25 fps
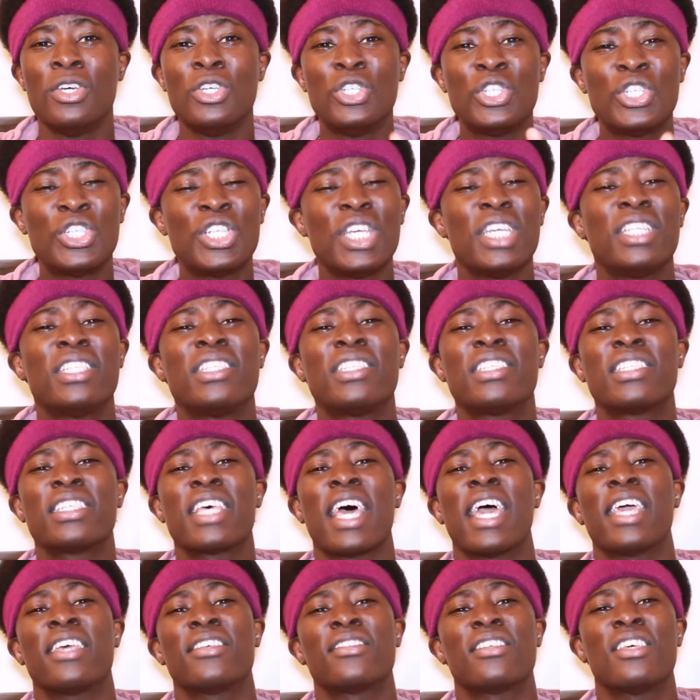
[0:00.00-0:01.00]
Shit
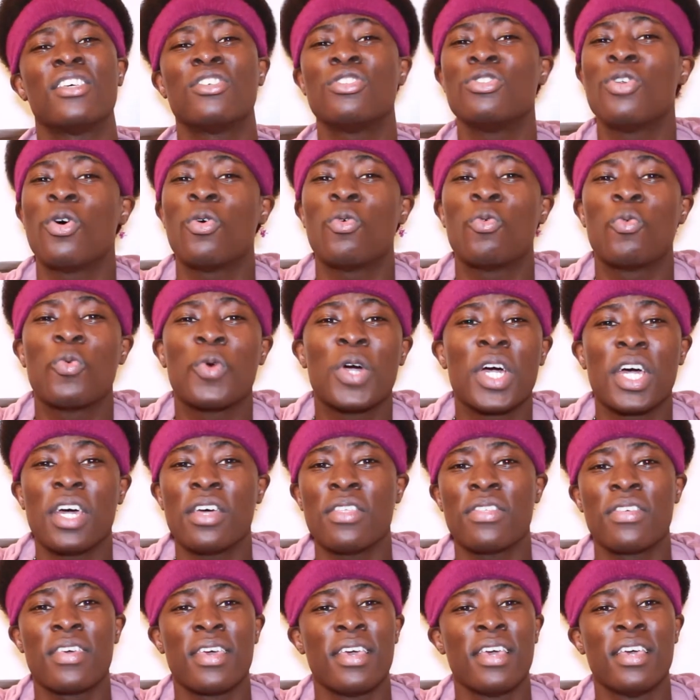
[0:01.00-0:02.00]
sex is not
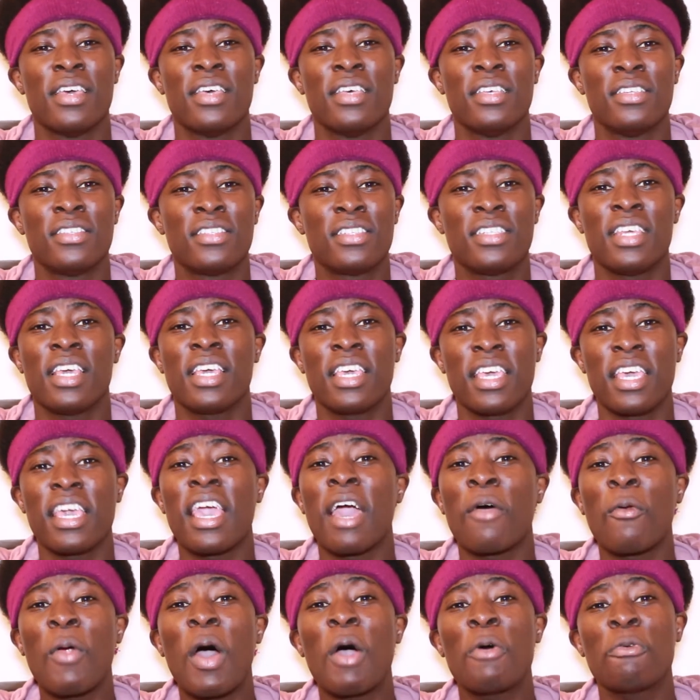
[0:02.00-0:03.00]
worth
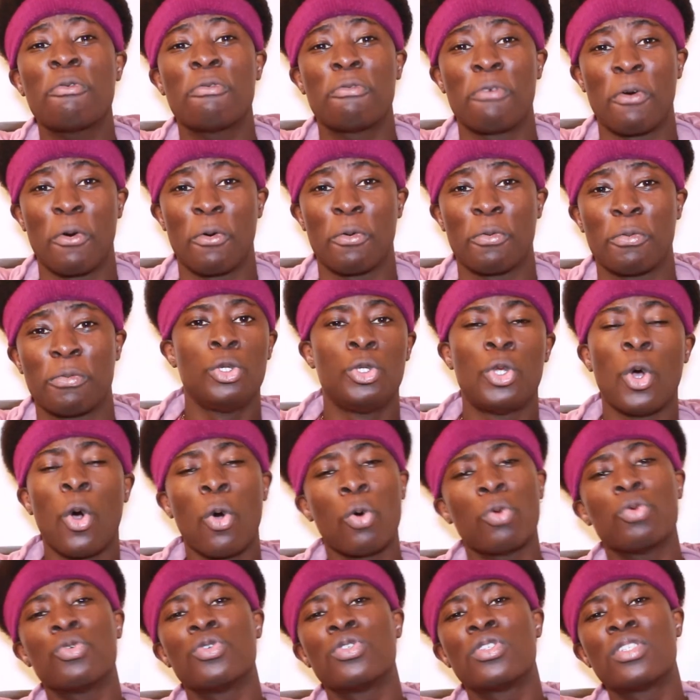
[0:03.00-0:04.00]
sticking around for.
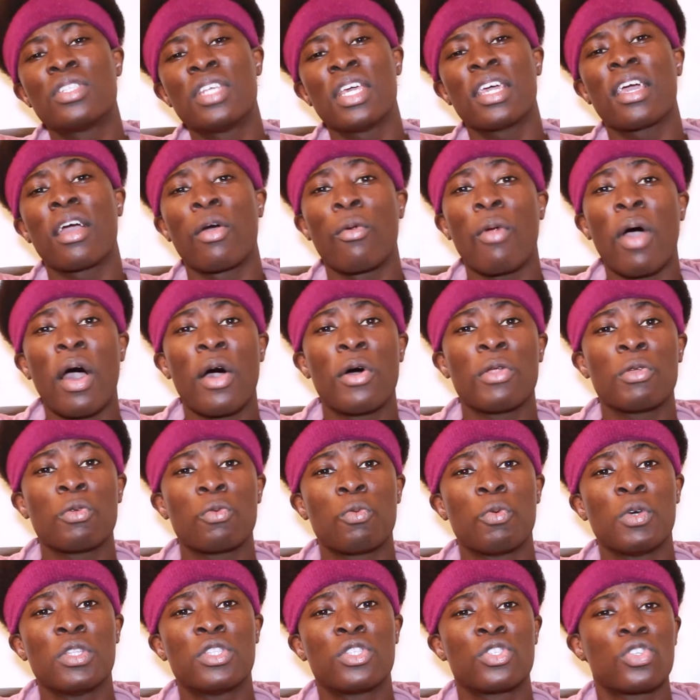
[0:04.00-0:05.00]
Don't stick
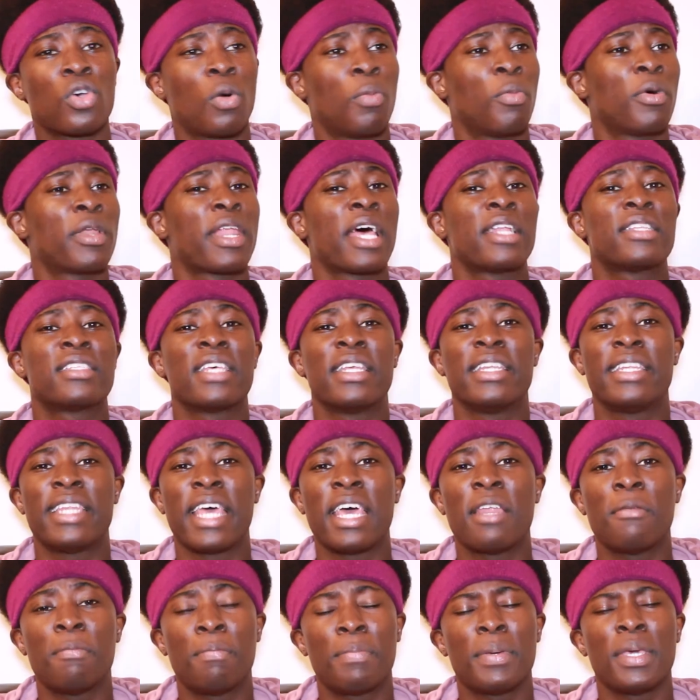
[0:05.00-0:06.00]
around with someone that's a
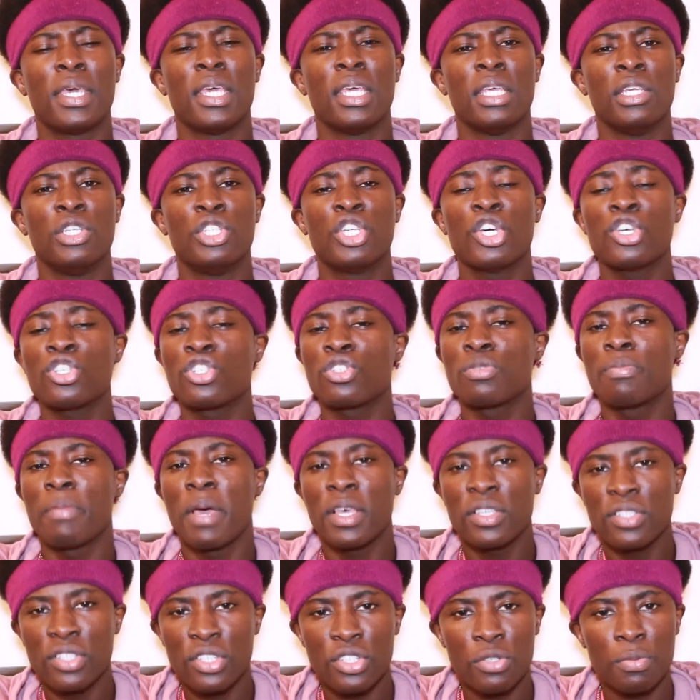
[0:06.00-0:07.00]
deadbeat. Just
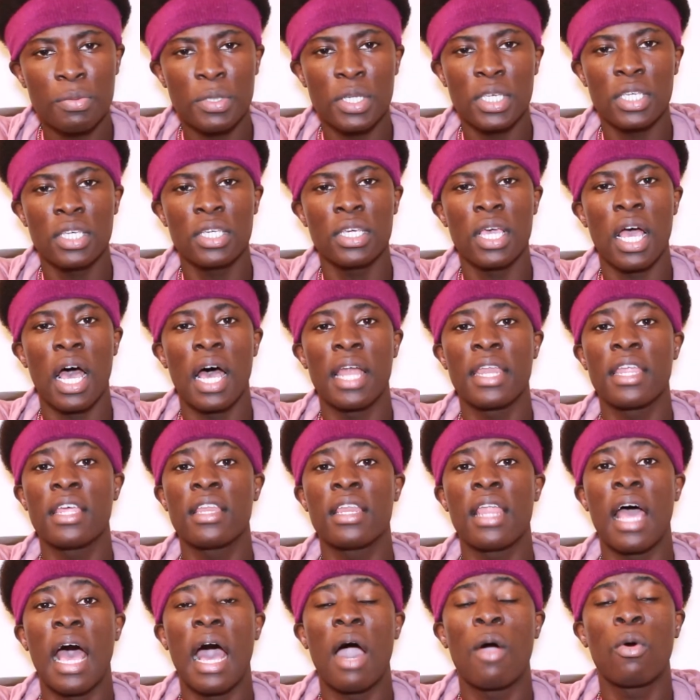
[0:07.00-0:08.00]
message me and
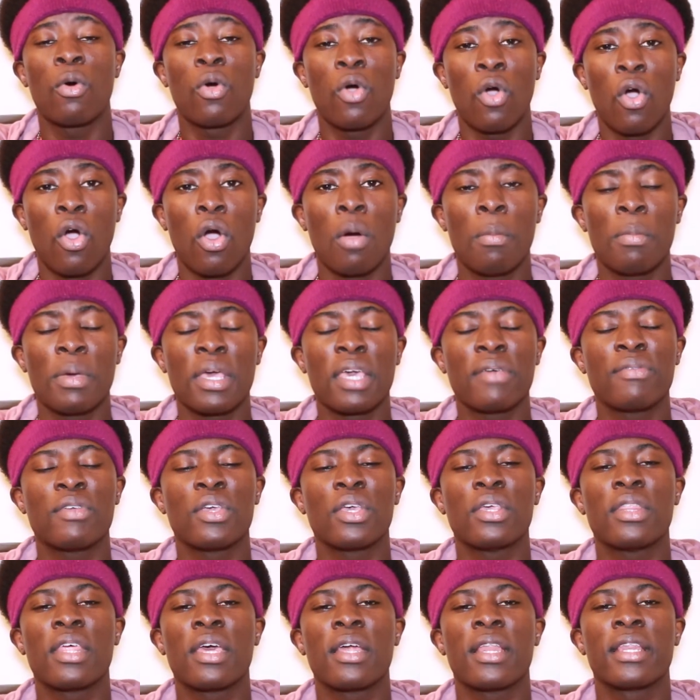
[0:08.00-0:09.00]
then I'll call, give
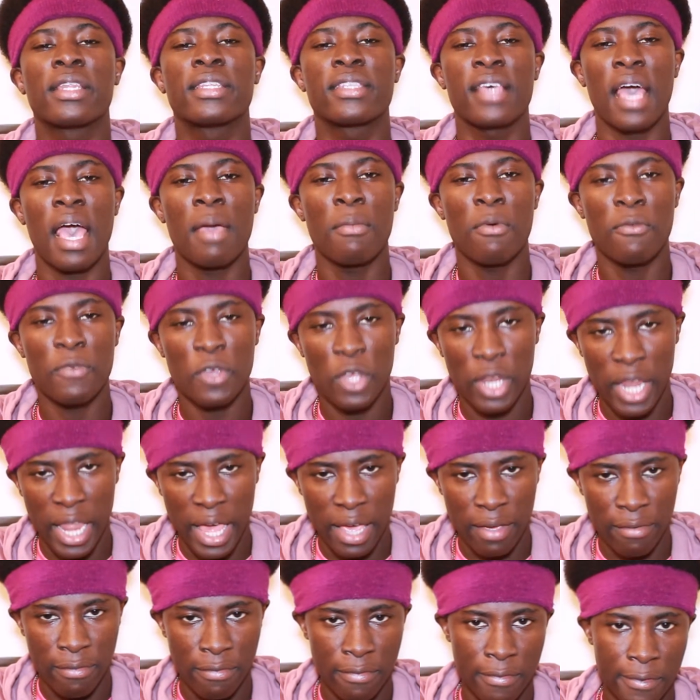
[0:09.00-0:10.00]
you the time of your
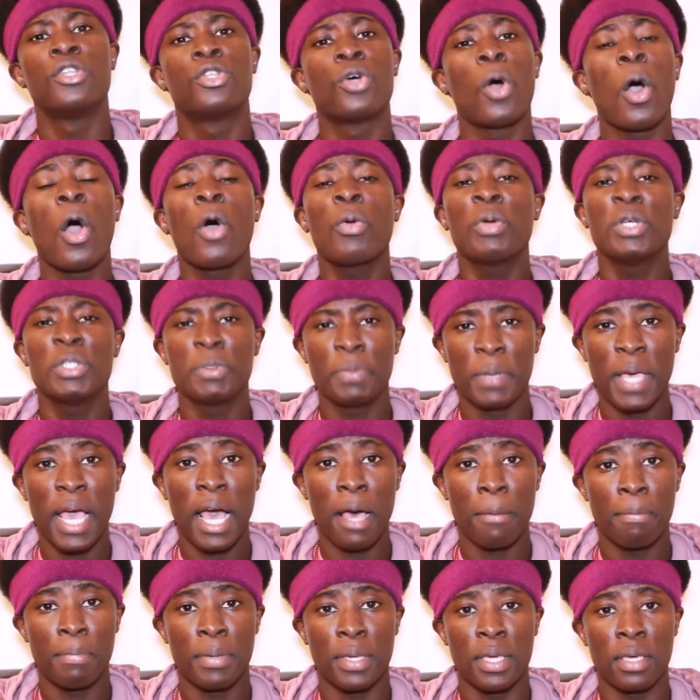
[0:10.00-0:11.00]
life. To always be
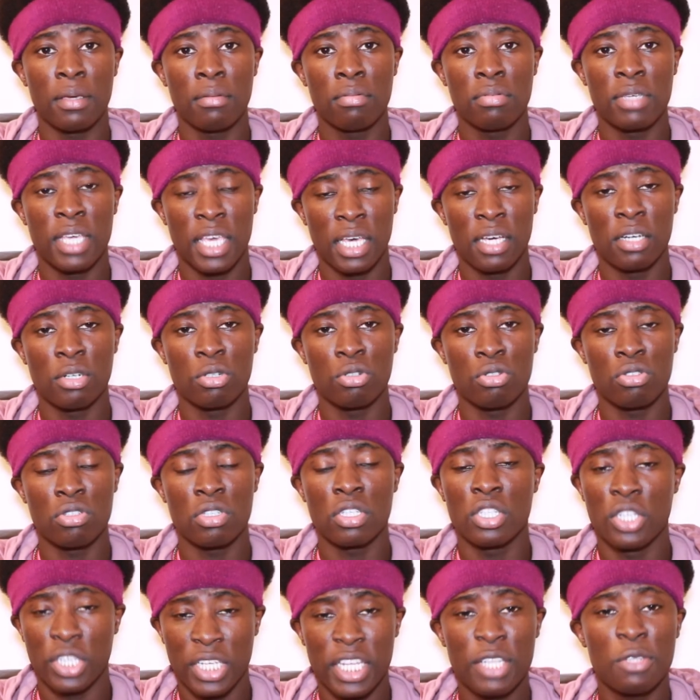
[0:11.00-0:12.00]
happy,
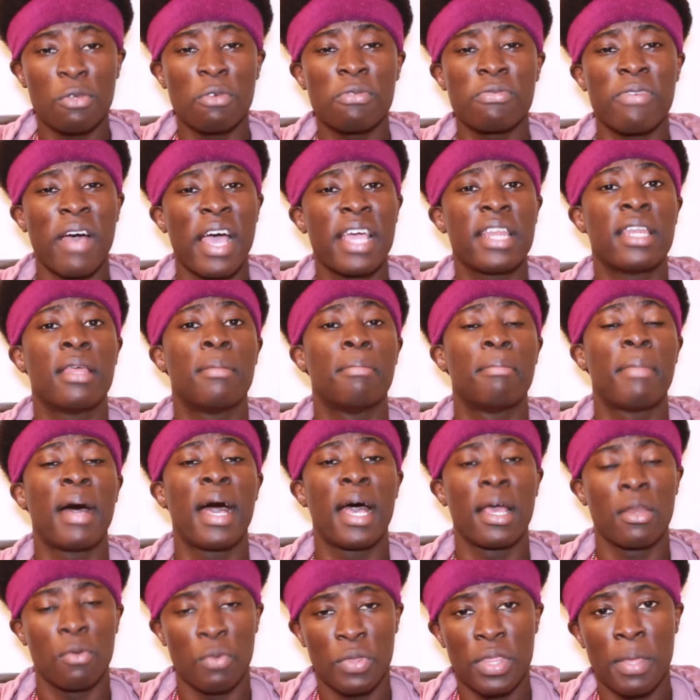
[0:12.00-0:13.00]
girls, you need to find a
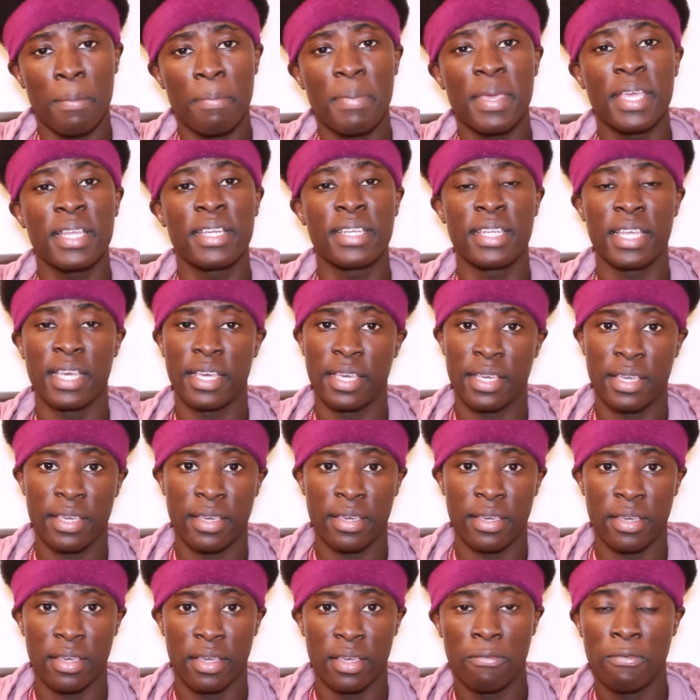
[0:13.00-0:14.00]
man with a big dick.